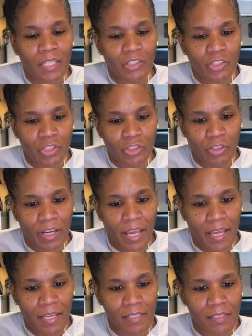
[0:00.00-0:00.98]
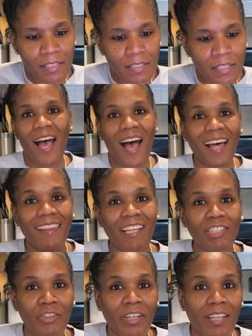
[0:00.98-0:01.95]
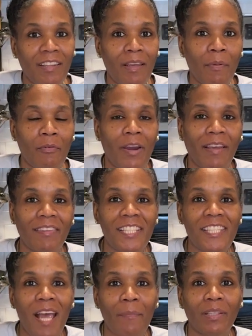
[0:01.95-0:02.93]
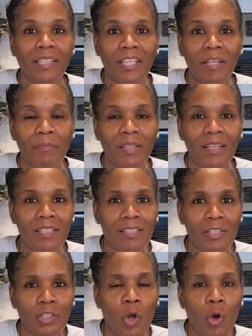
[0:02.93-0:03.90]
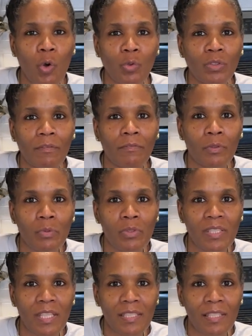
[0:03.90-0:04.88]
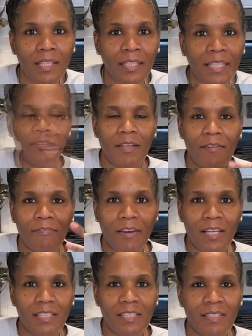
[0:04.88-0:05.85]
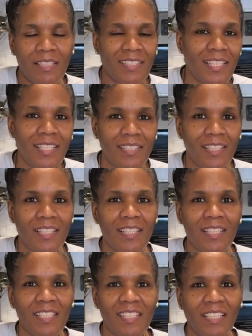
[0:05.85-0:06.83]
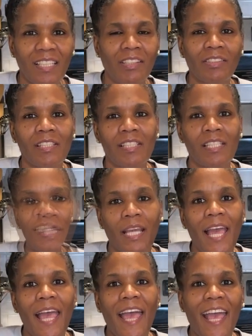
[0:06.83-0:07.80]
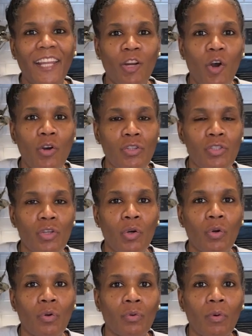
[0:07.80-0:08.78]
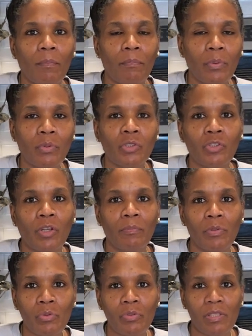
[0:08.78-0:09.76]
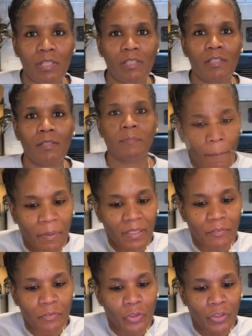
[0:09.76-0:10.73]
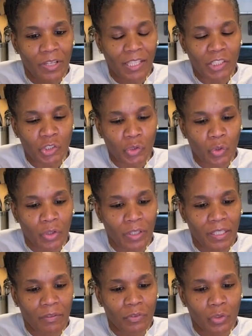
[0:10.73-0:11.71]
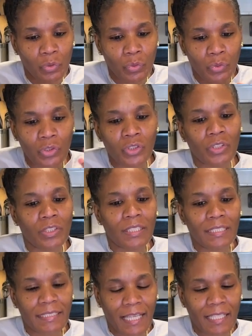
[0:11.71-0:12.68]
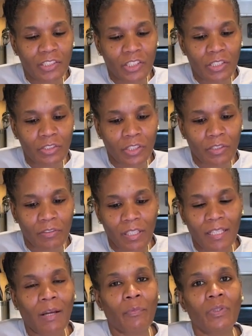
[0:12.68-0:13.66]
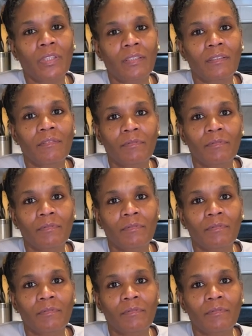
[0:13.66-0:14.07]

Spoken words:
ginger has. I like drinking them around this time of the year because it's cold and flu season. It fights diseases and illnesses. And it also boosts your immune system. But if you're not sure if you should take ginger, then I would,